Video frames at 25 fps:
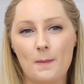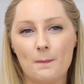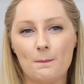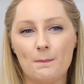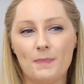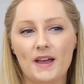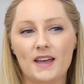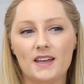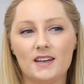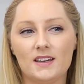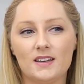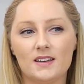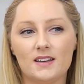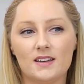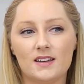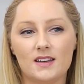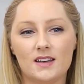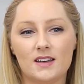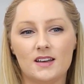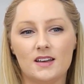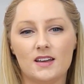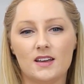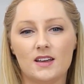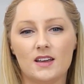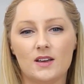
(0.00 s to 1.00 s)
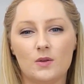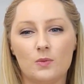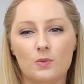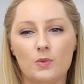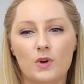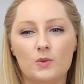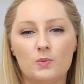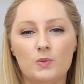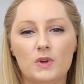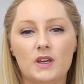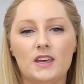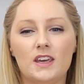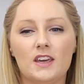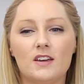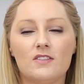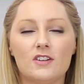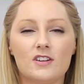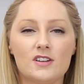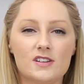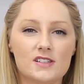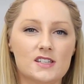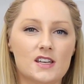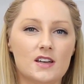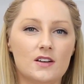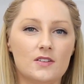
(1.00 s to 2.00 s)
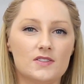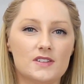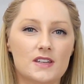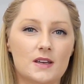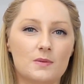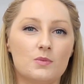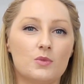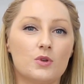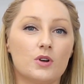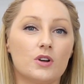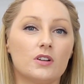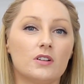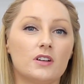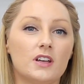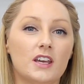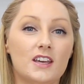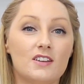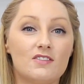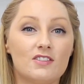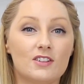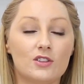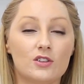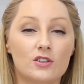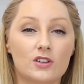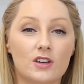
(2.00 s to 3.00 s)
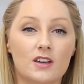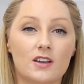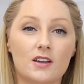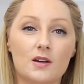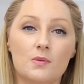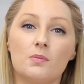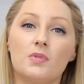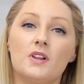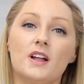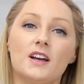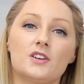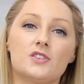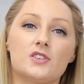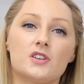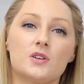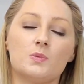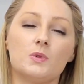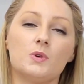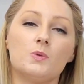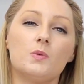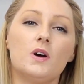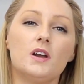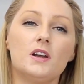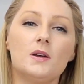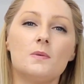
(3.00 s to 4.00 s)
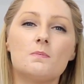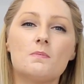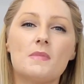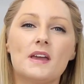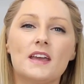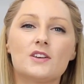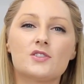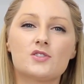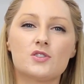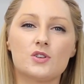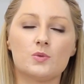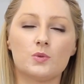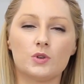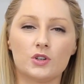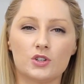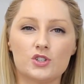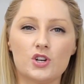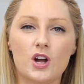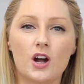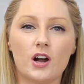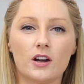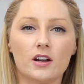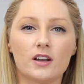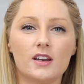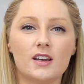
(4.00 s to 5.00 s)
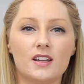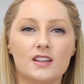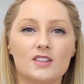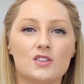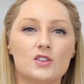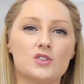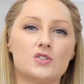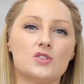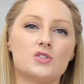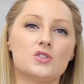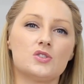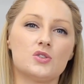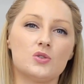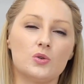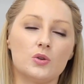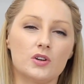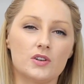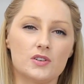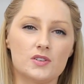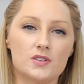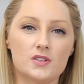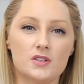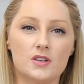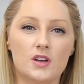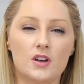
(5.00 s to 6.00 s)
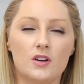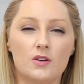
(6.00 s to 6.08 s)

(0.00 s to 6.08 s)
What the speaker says: But when we give ourselves a more even-looking complexion, we want to make sure we're targeting the source